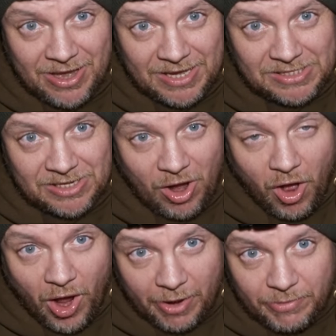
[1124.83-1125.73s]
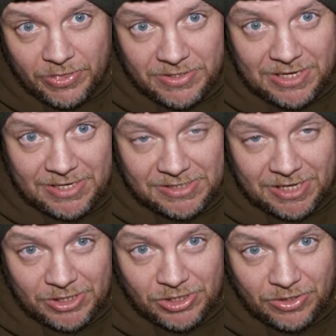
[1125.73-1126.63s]
It's higher in the tier
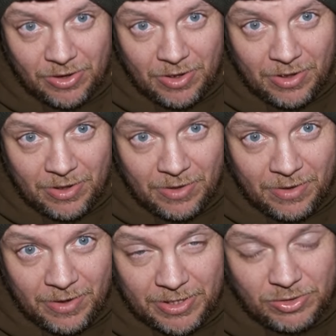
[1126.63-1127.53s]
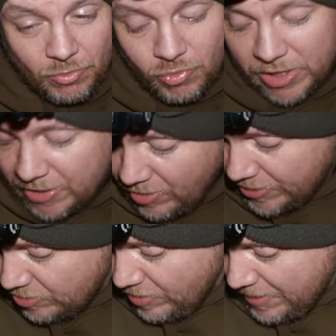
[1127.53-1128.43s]
section. It's a really
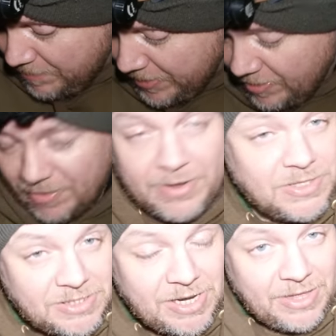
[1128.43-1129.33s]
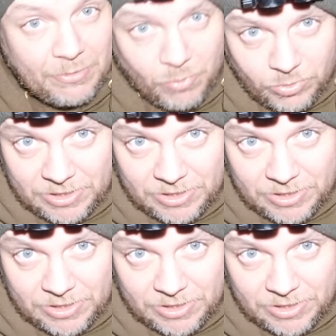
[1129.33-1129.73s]
nice ground bait. As I say, they're all